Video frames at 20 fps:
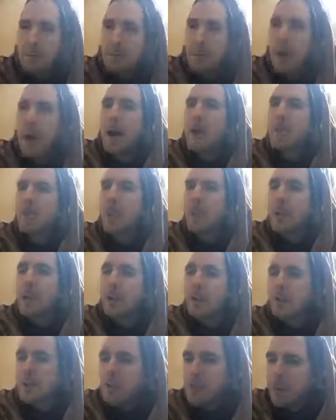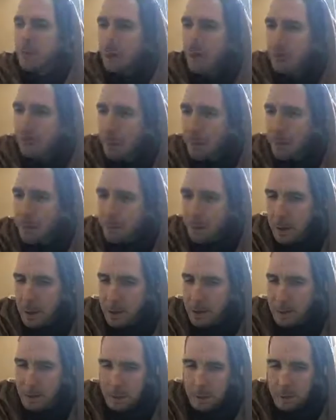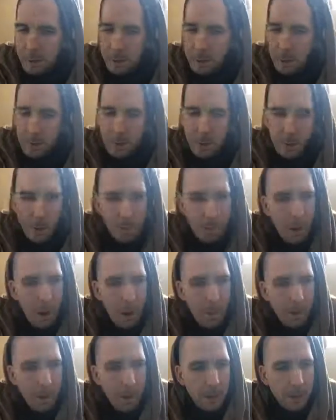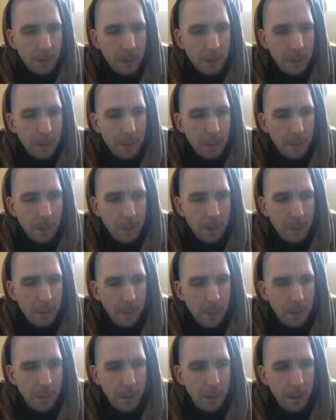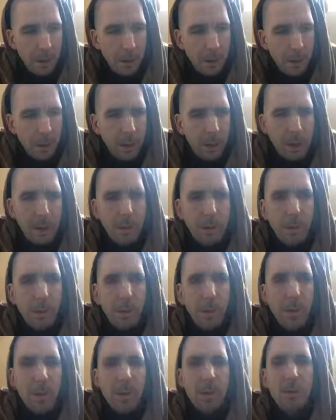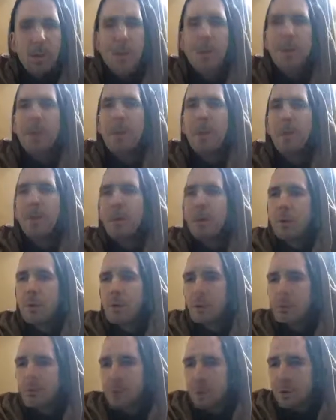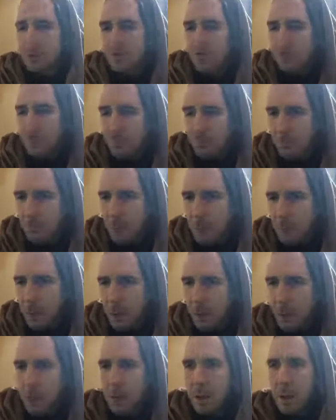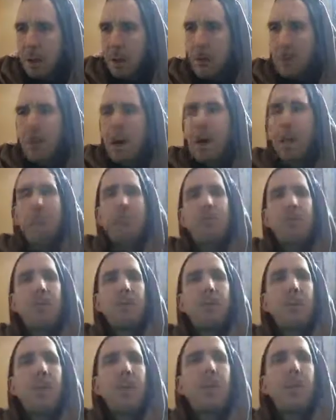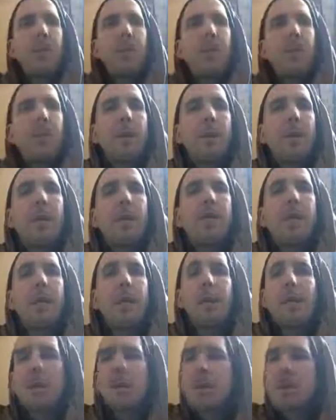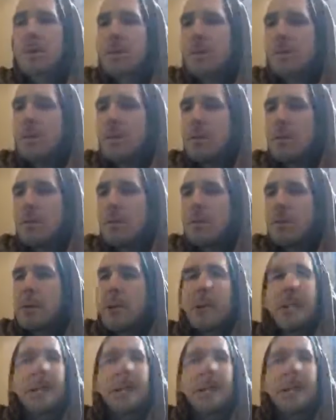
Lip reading: asking Srila Prabhupada, that Srila Prabhupada, we're distributing so many books, but if these people are not initiated, they